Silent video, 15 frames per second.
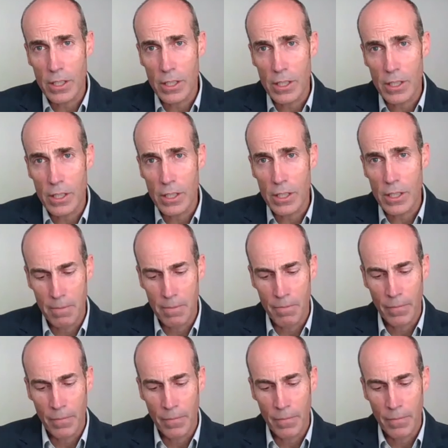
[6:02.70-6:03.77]
of just
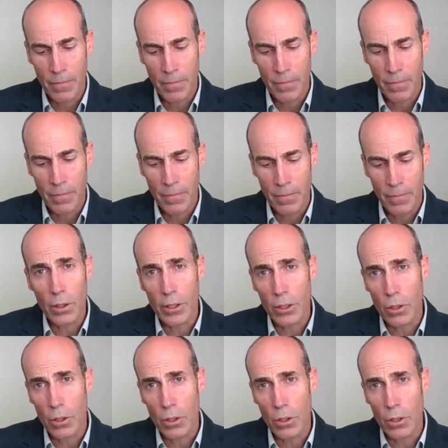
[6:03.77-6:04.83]
outcomes, for
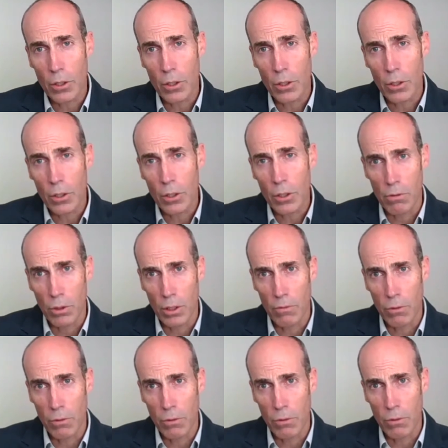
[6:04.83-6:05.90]
all in accordance with the
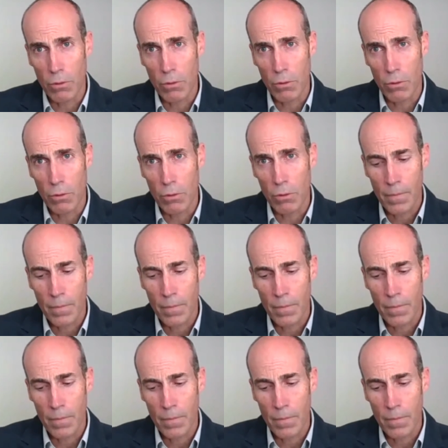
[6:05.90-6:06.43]
rule of law.